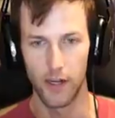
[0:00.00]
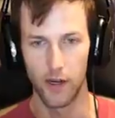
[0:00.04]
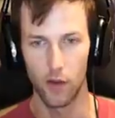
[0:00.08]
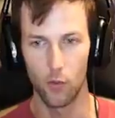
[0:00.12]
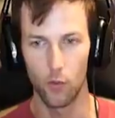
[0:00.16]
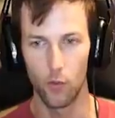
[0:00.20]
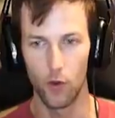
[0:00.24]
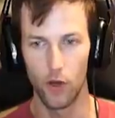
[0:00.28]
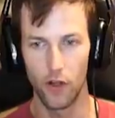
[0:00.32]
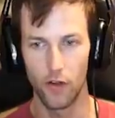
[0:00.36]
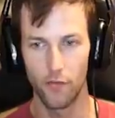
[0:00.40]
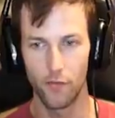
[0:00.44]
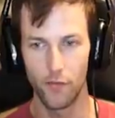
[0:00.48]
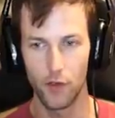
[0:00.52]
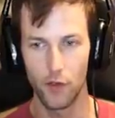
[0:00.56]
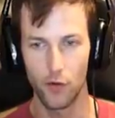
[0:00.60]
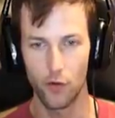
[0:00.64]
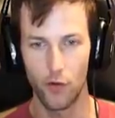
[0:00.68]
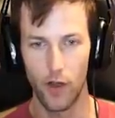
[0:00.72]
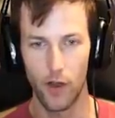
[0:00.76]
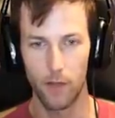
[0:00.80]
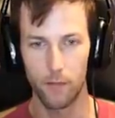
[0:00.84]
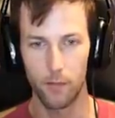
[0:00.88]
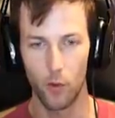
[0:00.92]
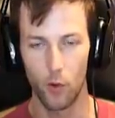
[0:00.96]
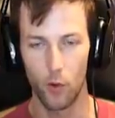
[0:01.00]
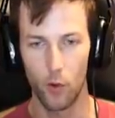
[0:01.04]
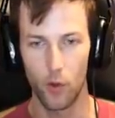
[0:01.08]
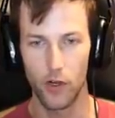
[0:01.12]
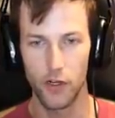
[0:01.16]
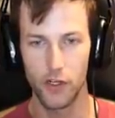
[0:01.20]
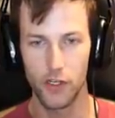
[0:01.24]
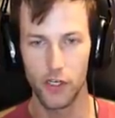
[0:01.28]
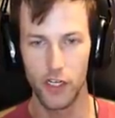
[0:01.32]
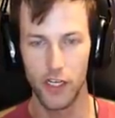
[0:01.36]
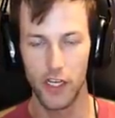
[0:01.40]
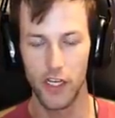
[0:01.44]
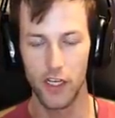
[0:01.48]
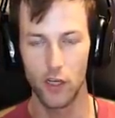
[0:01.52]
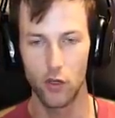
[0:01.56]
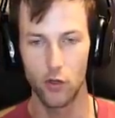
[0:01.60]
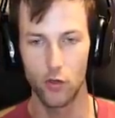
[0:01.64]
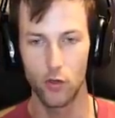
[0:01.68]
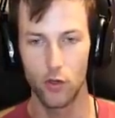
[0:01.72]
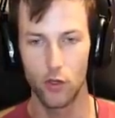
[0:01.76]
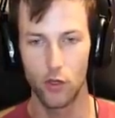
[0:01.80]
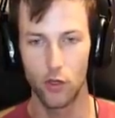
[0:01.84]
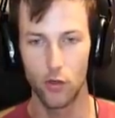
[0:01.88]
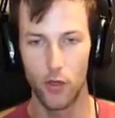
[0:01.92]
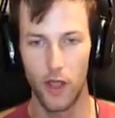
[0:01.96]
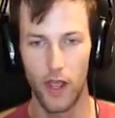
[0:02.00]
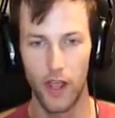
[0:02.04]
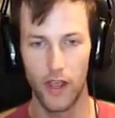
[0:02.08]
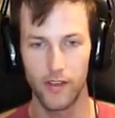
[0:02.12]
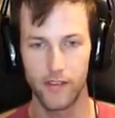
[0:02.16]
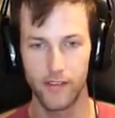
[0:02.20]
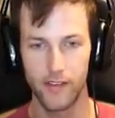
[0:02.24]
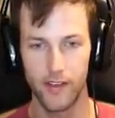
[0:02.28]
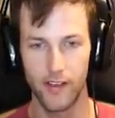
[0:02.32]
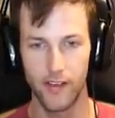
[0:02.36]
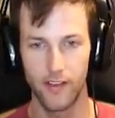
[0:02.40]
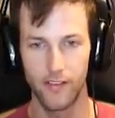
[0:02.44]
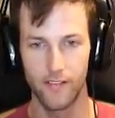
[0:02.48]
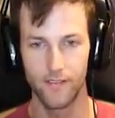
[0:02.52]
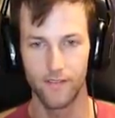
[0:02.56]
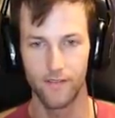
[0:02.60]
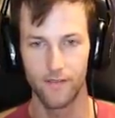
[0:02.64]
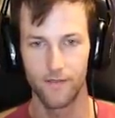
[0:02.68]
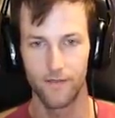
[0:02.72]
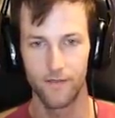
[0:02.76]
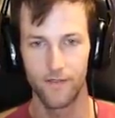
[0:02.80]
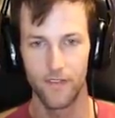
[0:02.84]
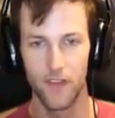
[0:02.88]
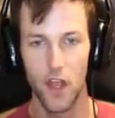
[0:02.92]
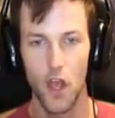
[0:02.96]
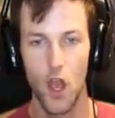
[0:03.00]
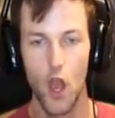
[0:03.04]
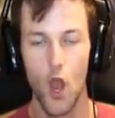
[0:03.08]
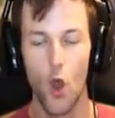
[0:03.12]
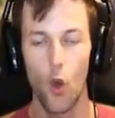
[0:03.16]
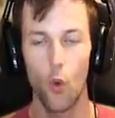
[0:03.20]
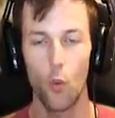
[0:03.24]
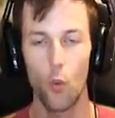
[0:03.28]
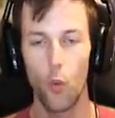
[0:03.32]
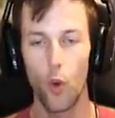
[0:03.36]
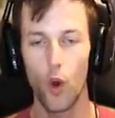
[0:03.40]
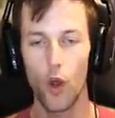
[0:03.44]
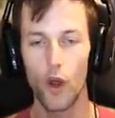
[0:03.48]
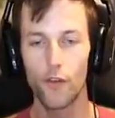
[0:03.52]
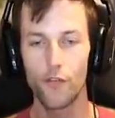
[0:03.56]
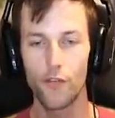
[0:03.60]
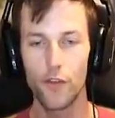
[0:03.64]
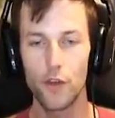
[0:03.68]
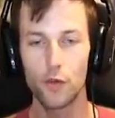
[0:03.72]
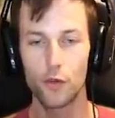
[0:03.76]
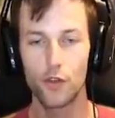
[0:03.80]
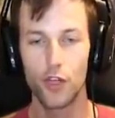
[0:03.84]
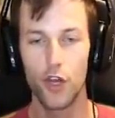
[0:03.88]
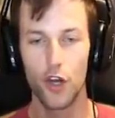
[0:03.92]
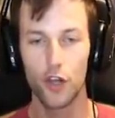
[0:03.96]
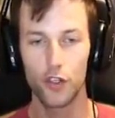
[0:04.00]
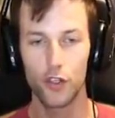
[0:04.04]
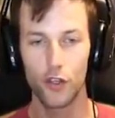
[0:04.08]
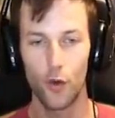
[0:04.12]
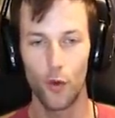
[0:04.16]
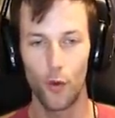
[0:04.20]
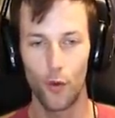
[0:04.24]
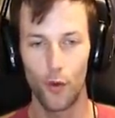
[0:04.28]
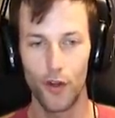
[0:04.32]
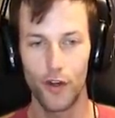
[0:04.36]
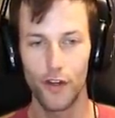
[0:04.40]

Didn't one of you grab the orange key? Who who has it? One of you took the